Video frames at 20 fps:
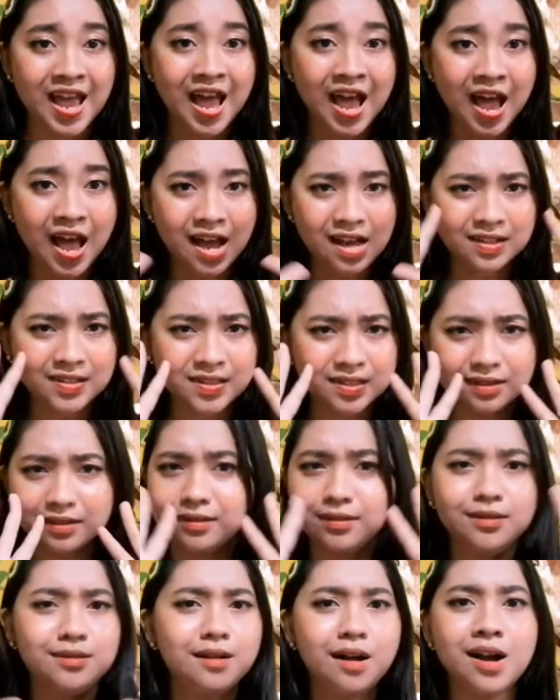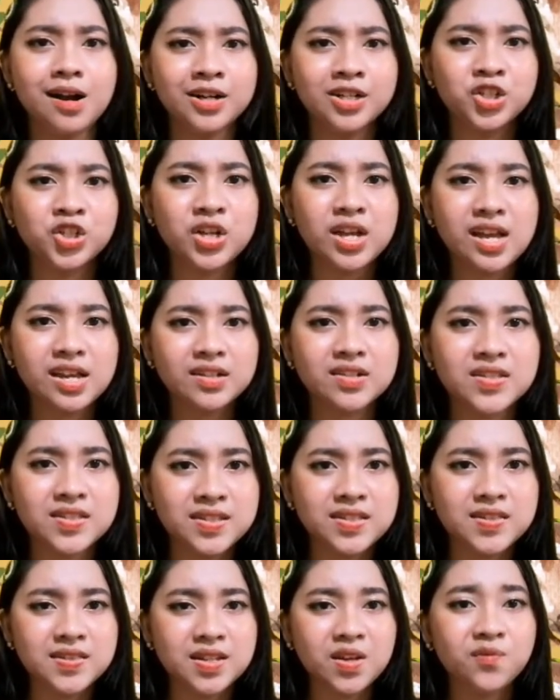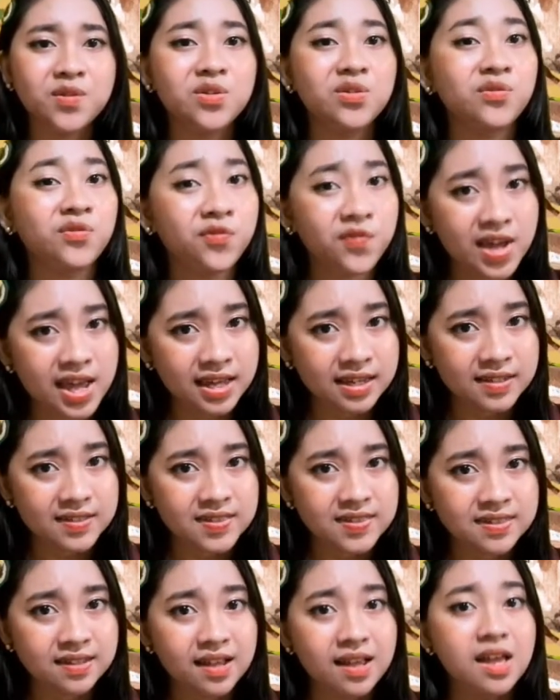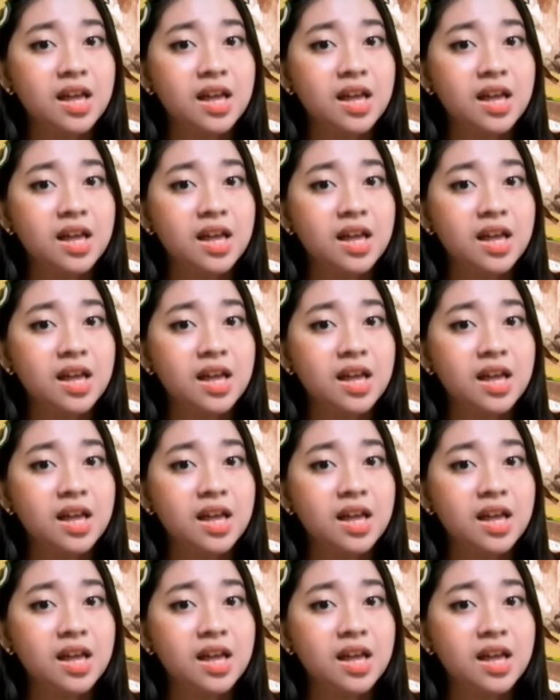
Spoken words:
has large ecosystem effects,